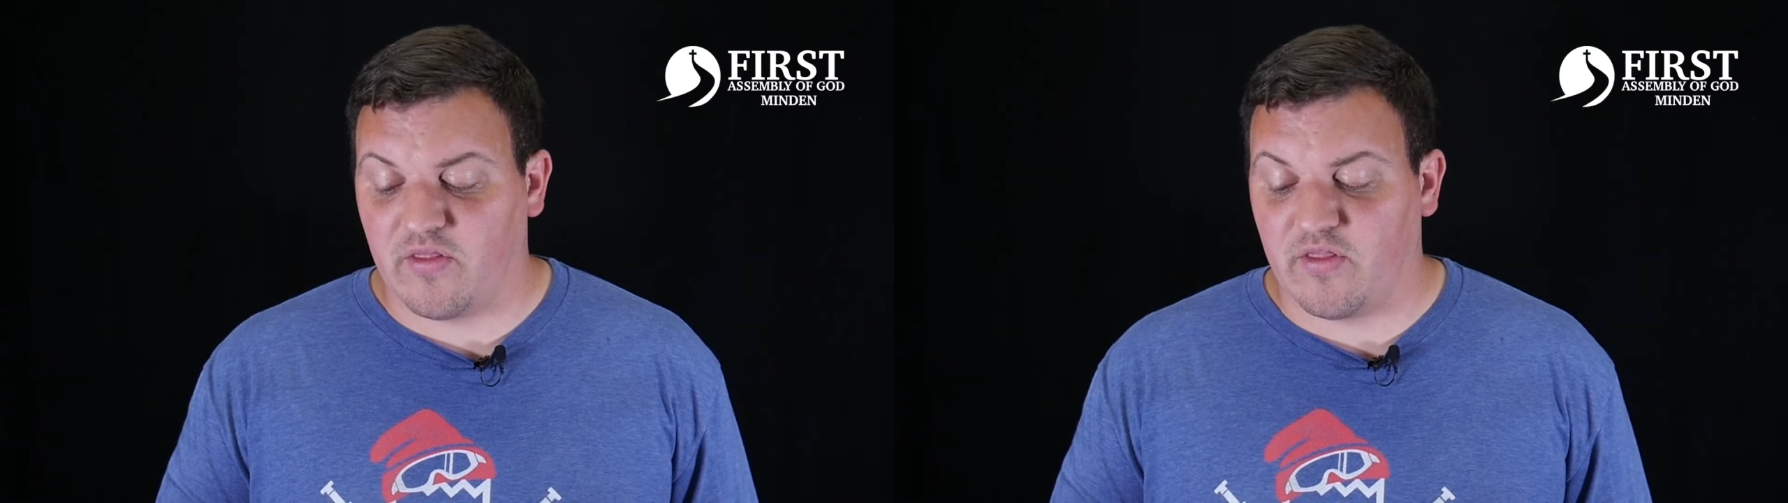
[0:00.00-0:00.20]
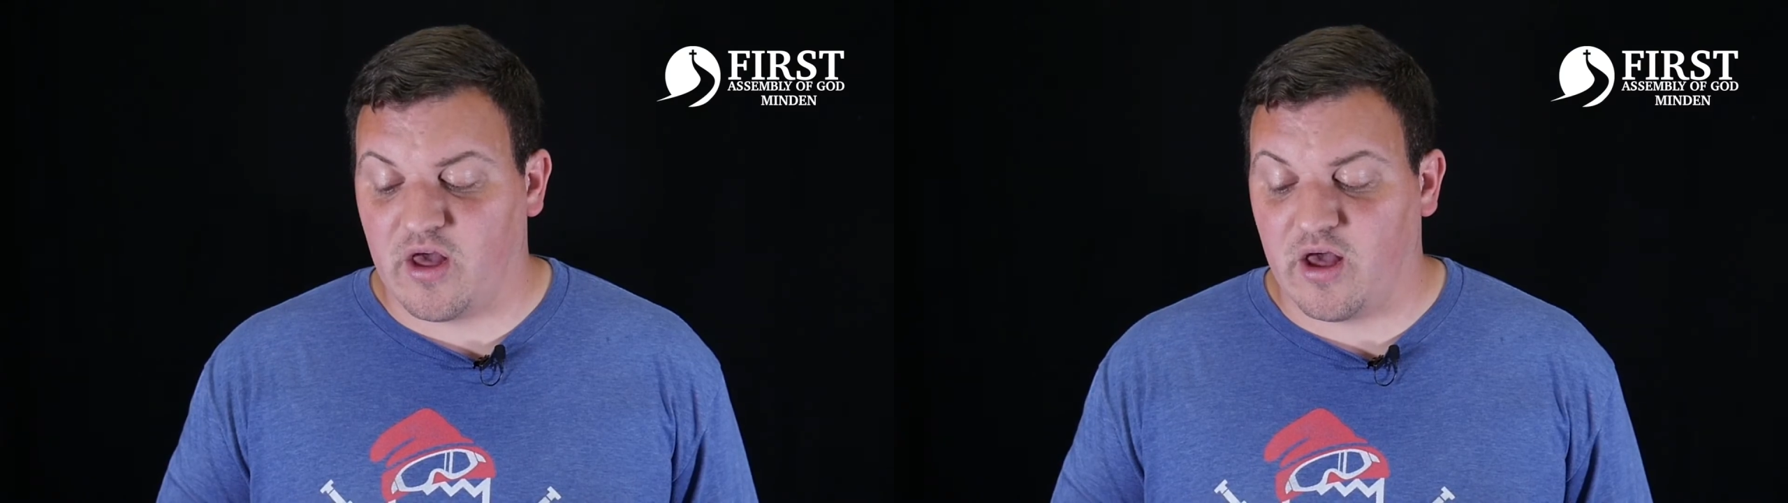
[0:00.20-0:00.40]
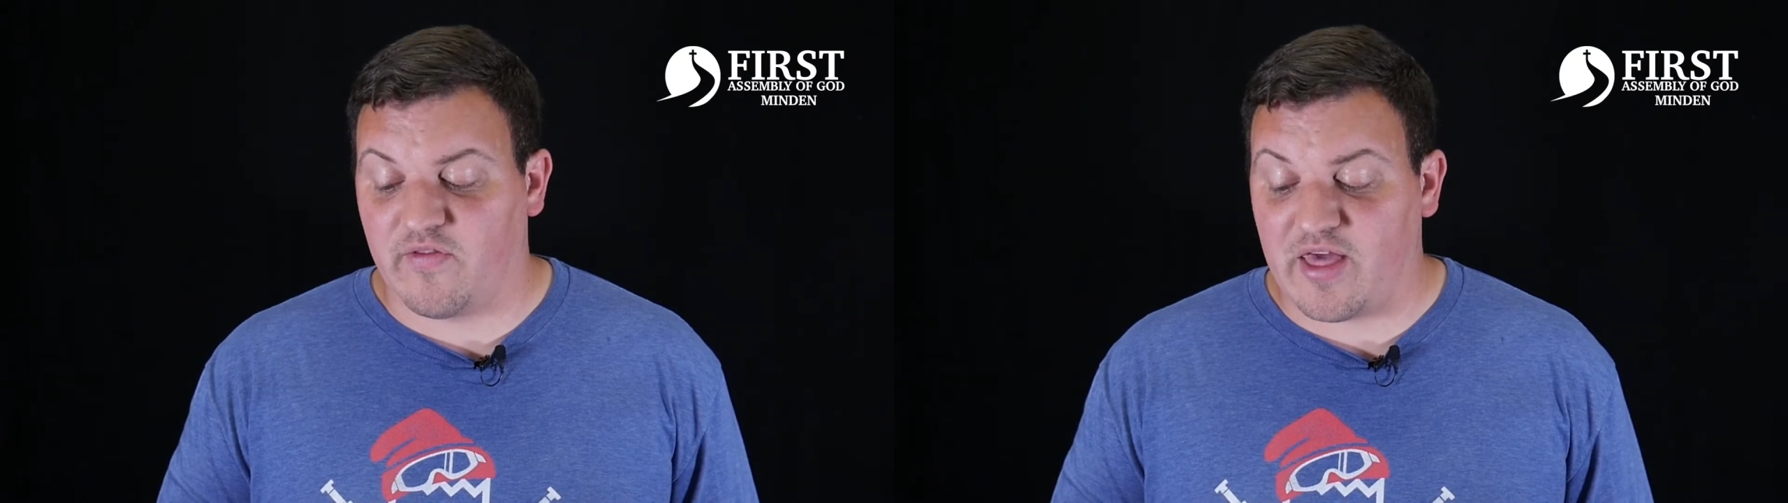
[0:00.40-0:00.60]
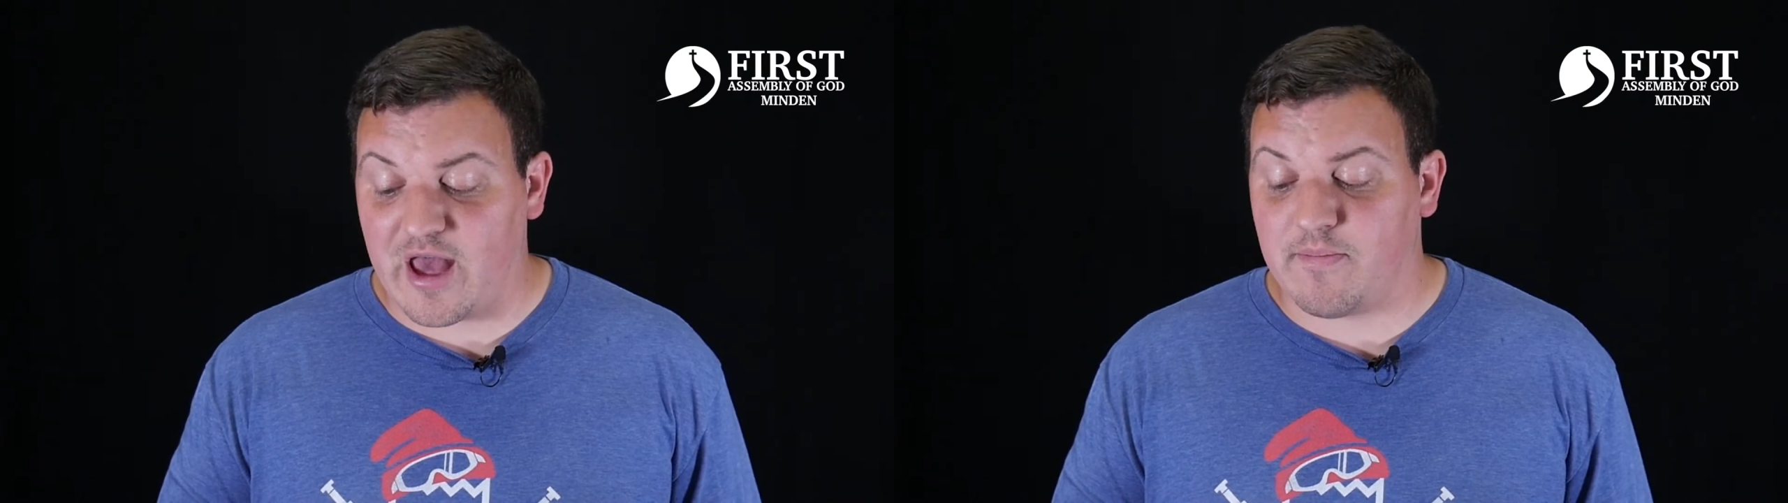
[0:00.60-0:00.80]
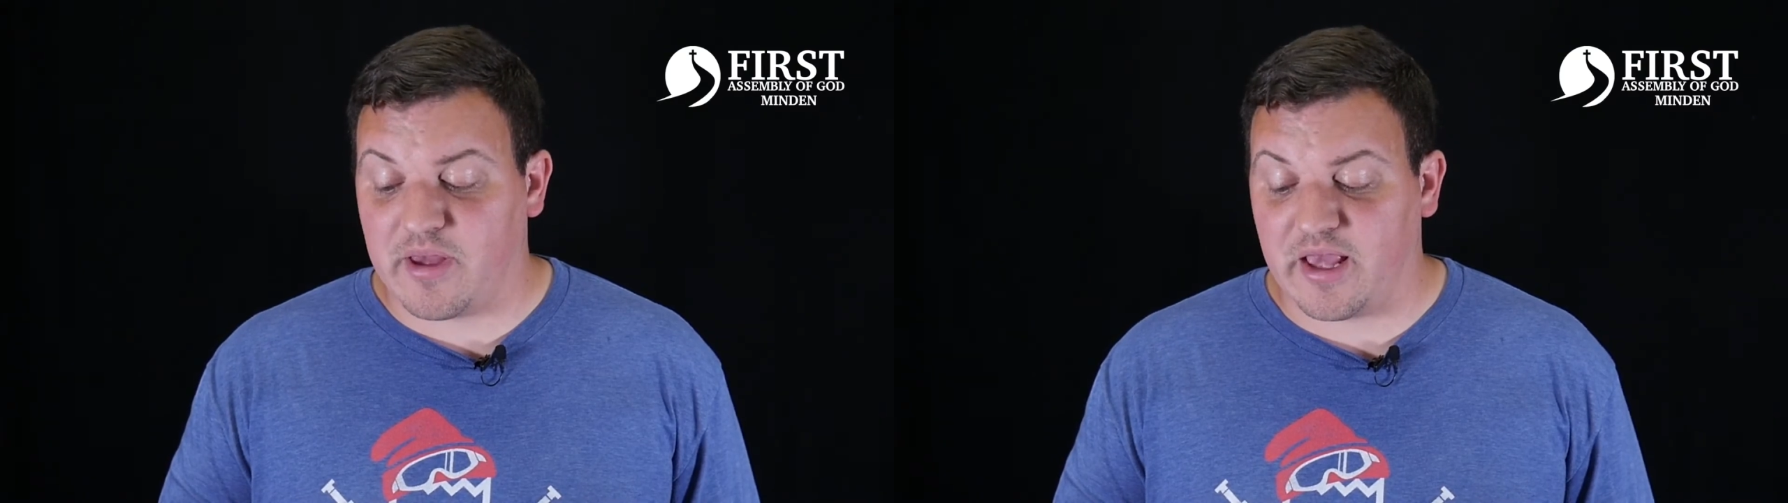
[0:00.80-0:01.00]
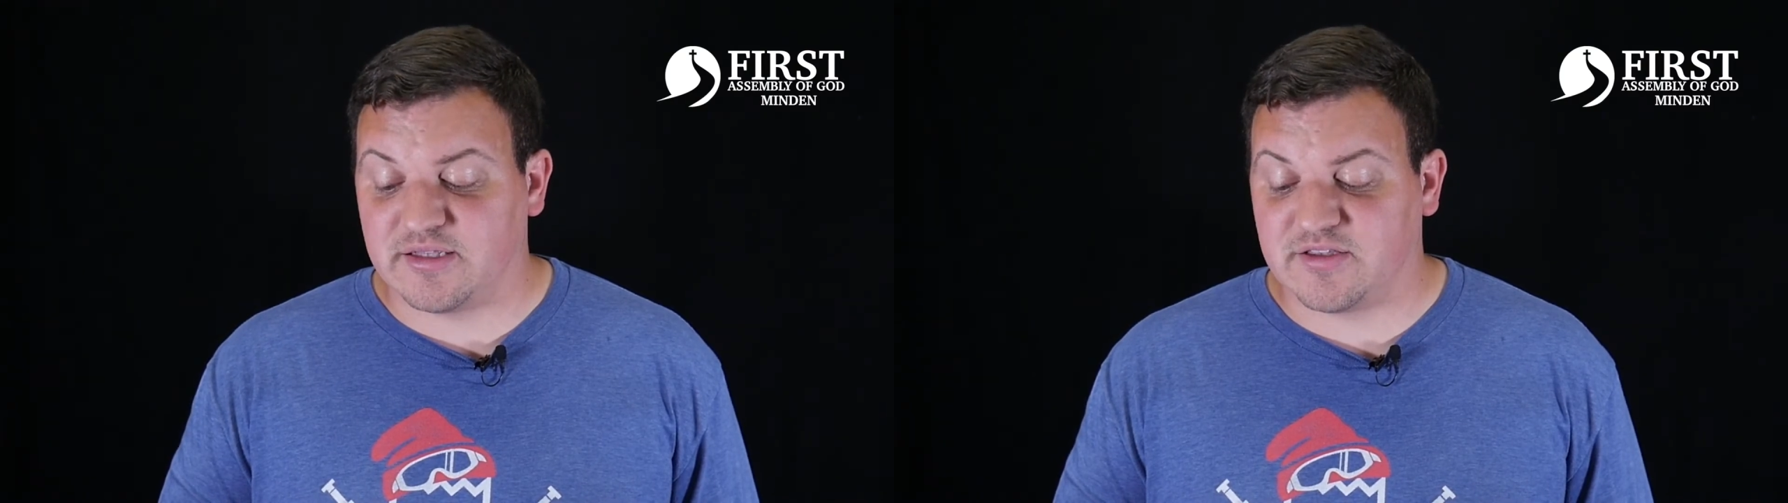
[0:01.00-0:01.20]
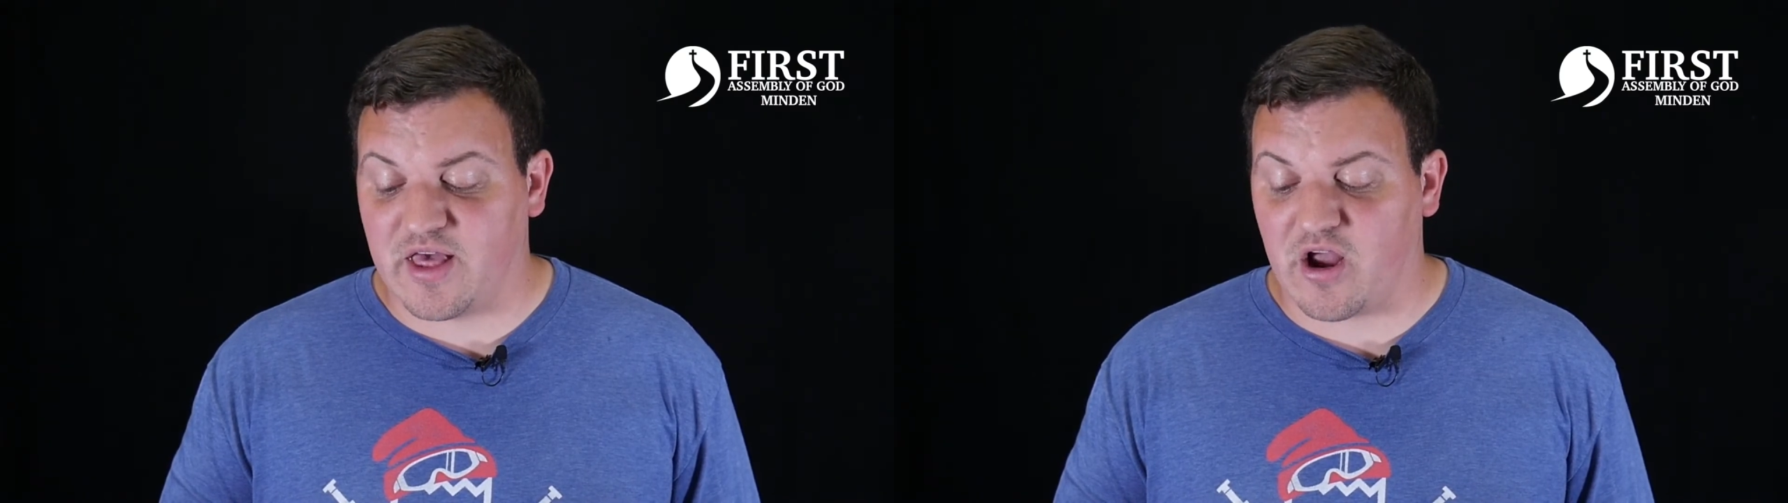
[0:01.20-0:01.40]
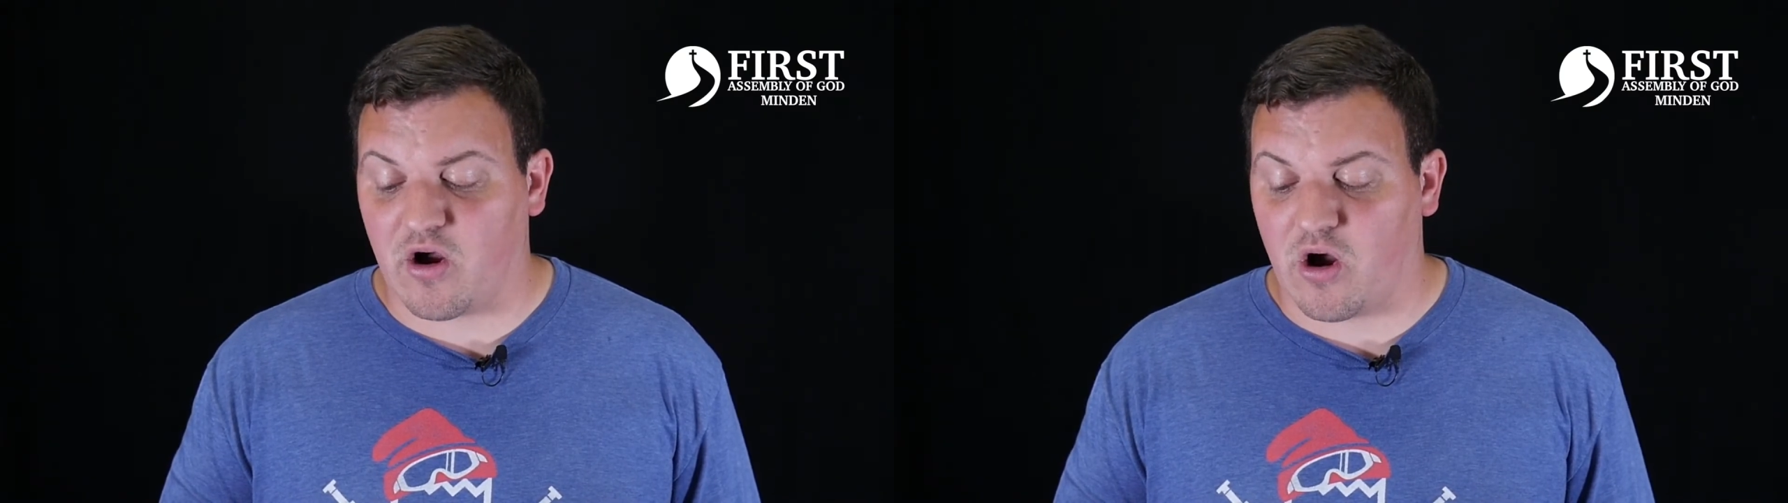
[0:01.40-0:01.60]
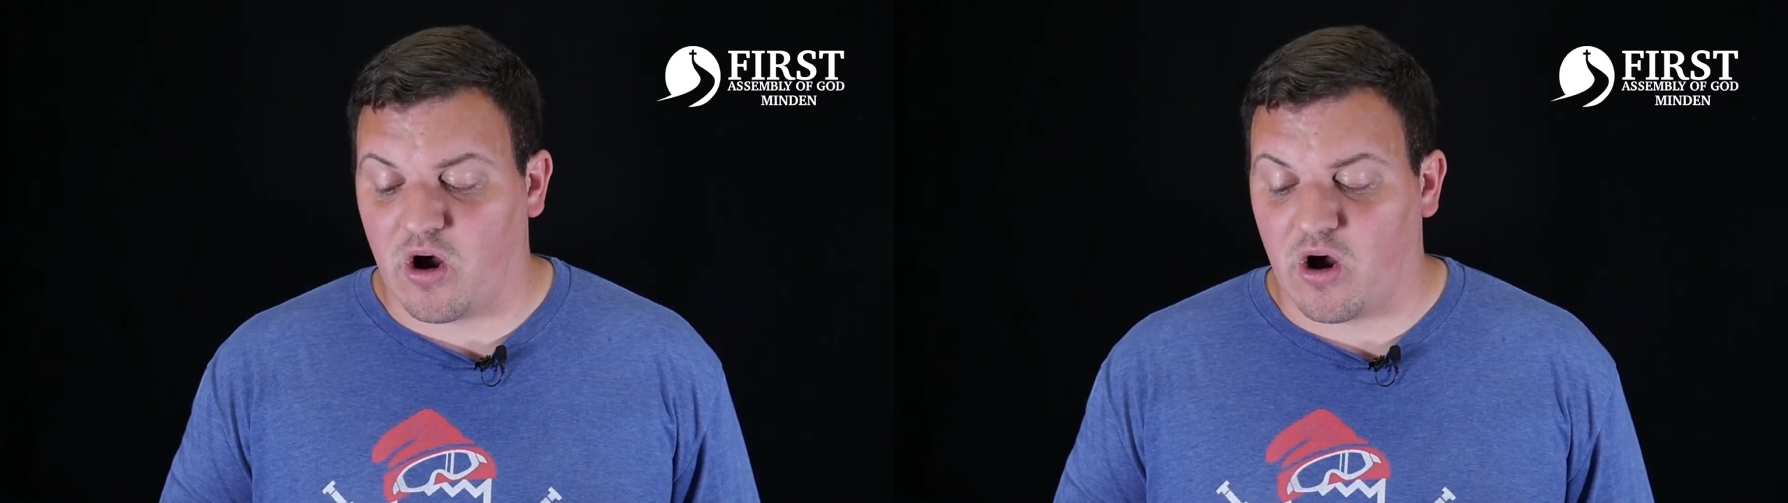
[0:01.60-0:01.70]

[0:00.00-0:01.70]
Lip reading: they